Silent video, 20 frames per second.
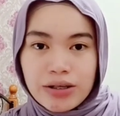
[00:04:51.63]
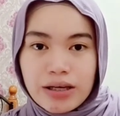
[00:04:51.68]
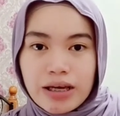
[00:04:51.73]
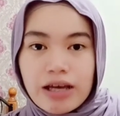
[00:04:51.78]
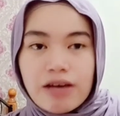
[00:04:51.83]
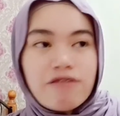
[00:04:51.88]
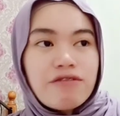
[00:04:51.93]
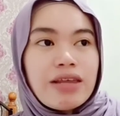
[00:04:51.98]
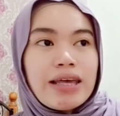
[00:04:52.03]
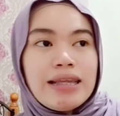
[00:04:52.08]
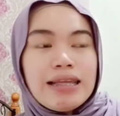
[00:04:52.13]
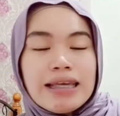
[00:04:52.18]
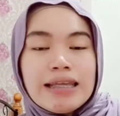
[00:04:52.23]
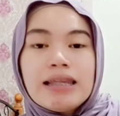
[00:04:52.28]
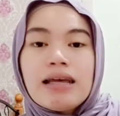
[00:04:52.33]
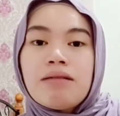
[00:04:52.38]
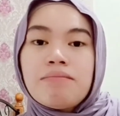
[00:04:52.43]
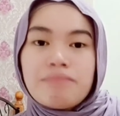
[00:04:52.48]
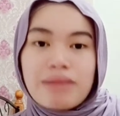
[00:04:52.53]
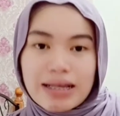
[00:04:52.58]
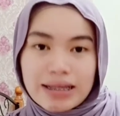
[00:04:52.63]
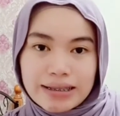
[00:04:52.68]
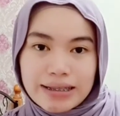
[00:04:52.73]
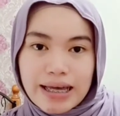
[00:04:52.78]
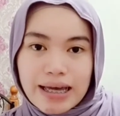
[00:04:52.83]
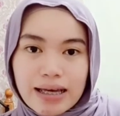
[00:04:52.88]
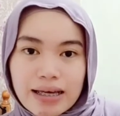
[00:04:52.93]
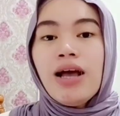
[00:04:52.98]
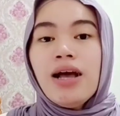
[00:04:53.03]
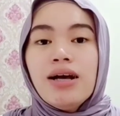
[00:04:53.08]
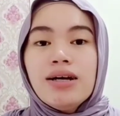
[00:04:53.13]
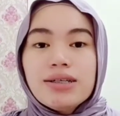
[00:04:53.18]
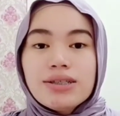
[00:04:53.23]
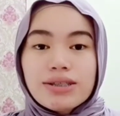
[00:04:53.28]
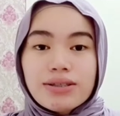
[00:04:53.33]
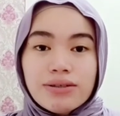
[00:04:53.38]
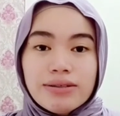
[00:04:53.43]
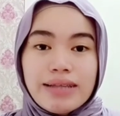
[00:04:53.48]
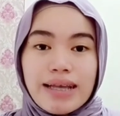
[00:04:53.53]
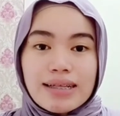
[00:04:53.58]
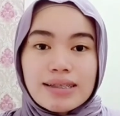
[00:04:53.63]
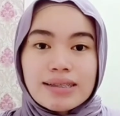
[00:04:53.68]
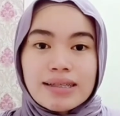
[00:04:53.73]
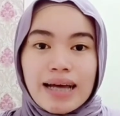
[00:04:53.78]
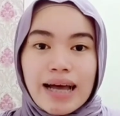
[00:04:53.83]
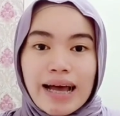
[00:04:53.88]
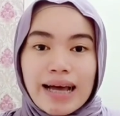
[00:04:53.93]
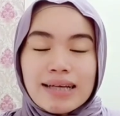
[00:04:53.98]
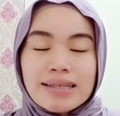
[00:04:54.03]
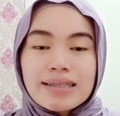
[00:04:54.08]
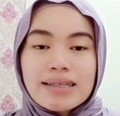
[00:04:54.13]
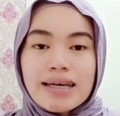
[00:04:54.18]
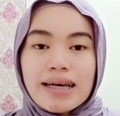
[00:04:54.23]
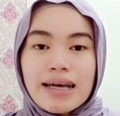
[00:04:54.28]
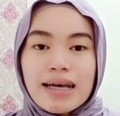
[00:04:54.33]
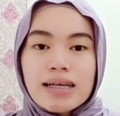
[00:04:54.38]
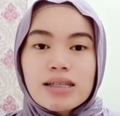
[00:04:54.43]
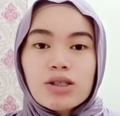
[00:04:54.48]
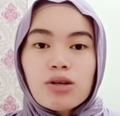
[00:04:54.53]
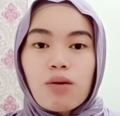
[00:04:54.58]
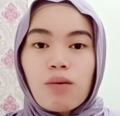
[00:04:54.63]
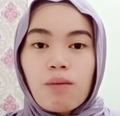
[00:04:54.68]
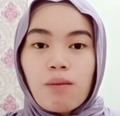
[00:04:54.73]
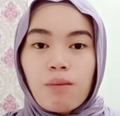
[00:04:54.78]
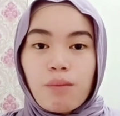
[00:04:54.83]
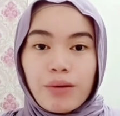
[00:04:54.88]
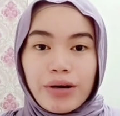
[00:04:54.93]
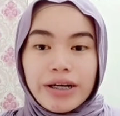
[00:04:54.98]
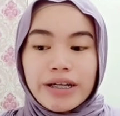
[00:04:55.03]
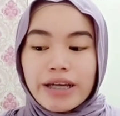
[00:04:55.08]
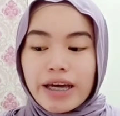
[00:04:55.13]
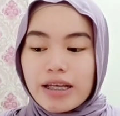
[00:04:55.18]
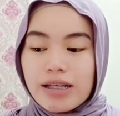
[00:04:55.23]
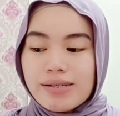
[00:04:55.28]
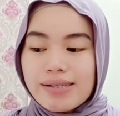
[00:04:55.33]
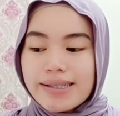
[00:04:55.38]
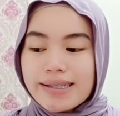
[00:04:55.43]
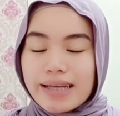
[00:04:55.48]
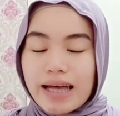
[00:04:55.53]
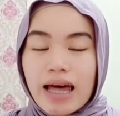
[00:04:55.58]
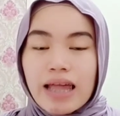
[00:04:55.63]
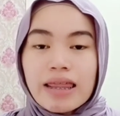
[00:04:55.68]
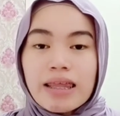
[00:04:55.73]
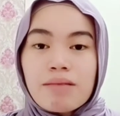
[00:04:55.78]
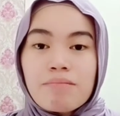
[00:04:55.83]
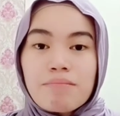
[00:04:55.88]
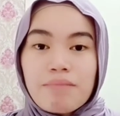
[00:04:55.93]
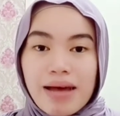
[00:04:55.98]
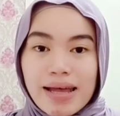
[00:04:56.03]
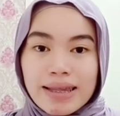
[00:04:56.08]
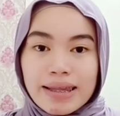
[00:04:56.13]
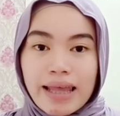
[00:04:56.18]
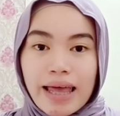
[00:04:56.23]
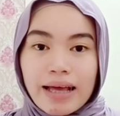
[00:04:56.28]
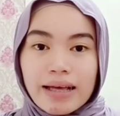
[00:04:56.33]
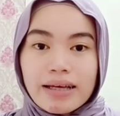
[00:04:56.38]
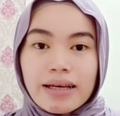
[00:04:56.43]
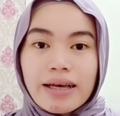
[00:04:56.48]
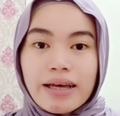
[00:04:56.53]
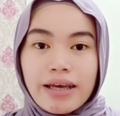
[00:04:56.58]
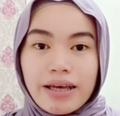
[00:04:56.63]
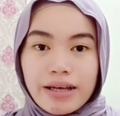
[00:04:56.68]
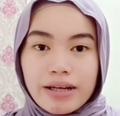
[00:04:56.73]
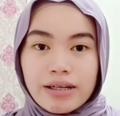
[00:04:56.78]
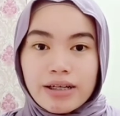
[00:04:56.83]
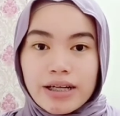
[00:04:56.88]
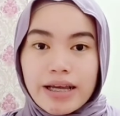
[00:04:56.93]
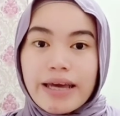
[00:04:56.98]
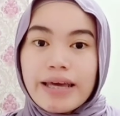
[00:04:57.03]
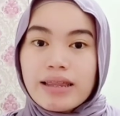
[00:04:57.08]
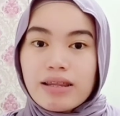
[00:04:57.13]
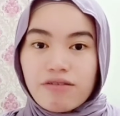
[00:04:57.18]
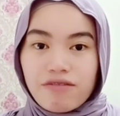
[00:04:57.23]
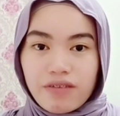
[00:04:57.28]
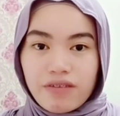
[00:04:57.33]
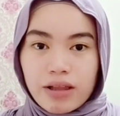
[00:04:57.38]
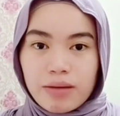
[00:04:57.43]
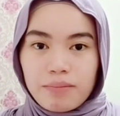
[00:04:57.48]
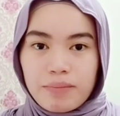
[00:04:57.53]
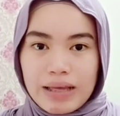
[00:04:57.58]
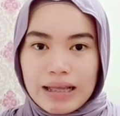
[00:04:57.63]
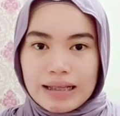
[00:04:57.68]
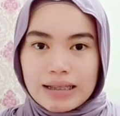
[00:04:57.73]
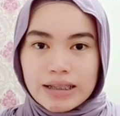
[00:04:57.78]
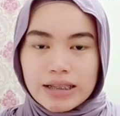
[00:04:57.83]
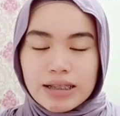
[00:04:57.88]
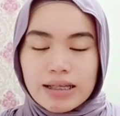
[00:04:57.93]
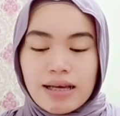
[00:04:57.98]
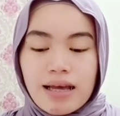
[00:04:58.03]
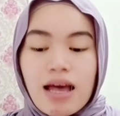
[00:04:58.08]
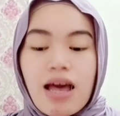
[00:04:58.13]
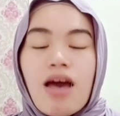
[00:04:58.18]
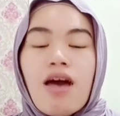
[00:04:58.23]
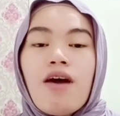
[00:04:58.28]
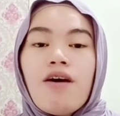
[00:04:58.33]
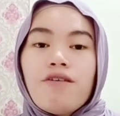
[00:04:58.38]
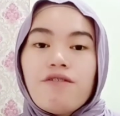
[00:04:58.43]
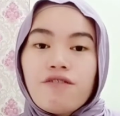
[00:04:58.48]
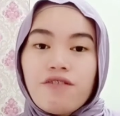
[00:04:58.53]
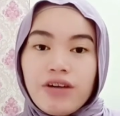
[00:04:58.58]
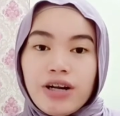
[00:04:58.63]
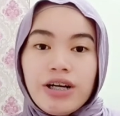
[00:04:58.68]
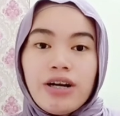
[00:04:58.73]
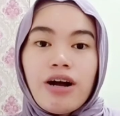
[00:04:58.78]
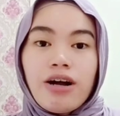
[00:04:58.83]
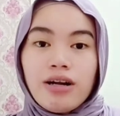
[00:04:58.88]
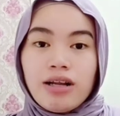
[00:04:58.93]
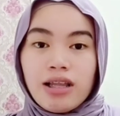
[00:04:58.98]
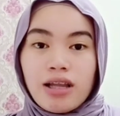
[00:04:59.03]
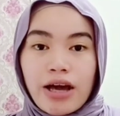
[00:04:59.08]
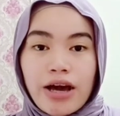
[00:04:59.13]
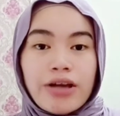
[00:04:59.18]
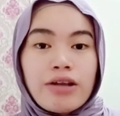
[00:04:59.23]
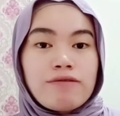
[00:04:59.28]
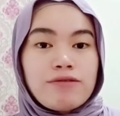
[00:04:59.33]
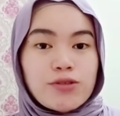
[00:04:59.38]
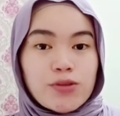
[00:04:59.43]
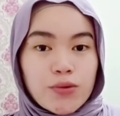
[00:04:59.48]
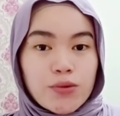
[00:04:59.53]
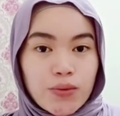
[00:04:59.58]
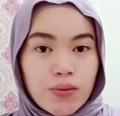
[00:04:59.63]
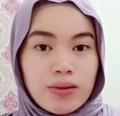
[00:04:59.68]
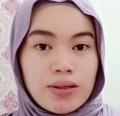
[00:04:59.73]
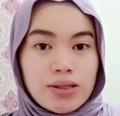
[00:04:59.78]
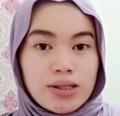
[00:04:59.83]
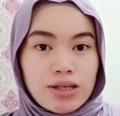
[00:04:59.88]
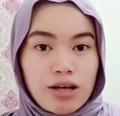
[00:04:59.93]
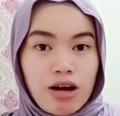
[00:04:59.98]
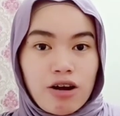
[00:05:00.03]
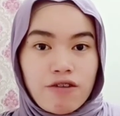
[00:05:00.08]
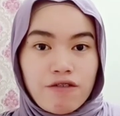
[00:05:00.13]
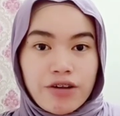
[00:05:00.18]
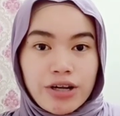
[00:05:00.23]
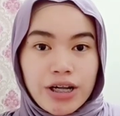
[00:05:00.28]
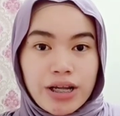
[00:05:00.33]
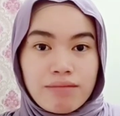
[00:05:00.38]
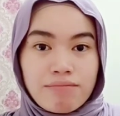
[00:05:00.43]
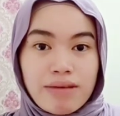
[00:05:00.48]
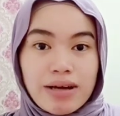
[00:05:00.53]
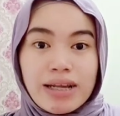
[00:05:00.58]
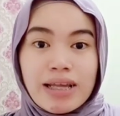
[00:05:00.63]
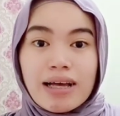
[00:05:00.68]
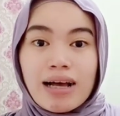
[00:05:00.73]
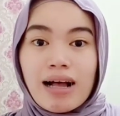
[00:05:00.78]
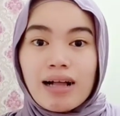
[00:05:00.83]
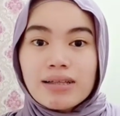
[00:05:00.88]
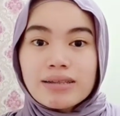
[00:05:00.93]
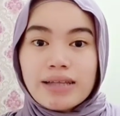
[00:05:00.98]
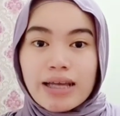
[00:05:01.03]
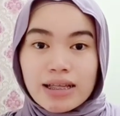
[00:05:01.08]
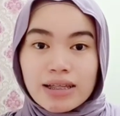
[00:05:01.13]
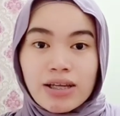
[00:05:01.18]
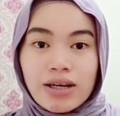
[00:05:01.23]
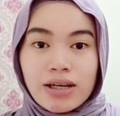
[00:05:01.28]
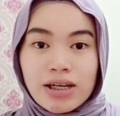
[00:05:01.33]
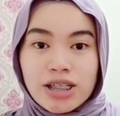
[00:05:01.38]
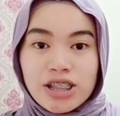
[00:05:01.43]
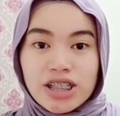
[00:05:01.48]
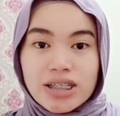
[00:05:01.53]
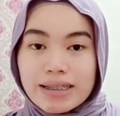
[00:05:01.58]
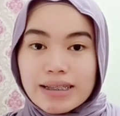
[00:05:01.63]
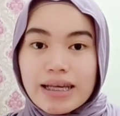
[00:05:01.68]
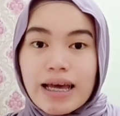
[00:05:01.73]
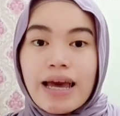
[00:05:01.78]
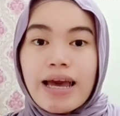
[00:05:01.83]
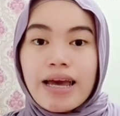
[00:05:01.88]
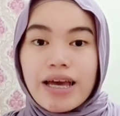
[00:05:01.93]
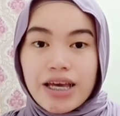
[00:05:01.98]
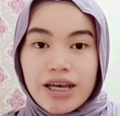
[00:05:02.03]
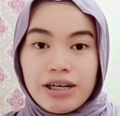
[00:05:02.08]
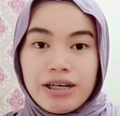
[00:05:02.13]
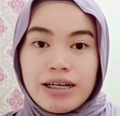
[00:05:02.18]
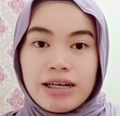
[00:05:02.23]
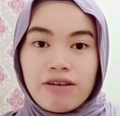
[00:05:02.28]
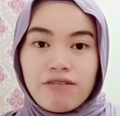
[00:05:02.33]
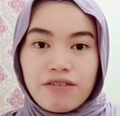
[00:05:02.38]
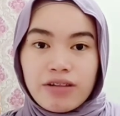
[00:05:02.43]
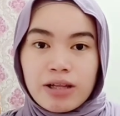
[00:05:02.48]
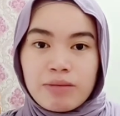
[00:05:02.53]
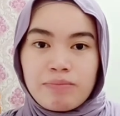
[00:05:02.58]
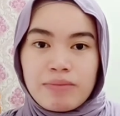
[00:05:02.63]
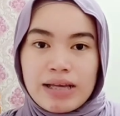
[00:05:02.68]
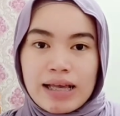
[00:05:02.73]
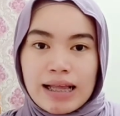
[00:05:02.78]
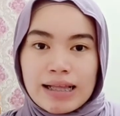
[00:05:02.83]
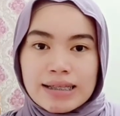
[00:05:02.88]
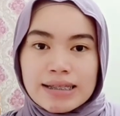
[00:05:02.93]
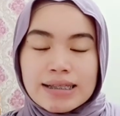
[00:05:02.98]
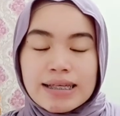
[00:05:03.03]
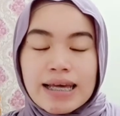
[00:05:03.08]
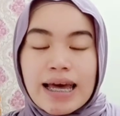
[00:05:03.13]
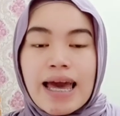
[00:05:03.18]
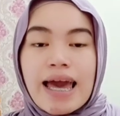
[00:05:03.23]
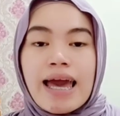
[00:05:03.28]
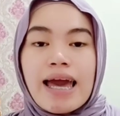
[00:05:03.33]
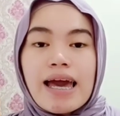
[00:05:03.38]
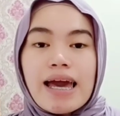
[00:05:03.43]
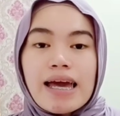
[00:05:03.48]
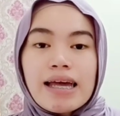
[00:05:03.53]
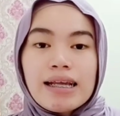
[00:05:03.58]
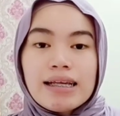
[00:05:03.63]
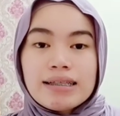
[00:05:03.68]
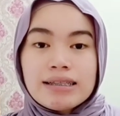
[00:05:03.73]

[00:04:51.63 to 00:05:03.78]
a MedTech. So next guys is, where can you study MedTech here in the Philippines? There are a lot of schools offering medical technologists here in the Philippines, and it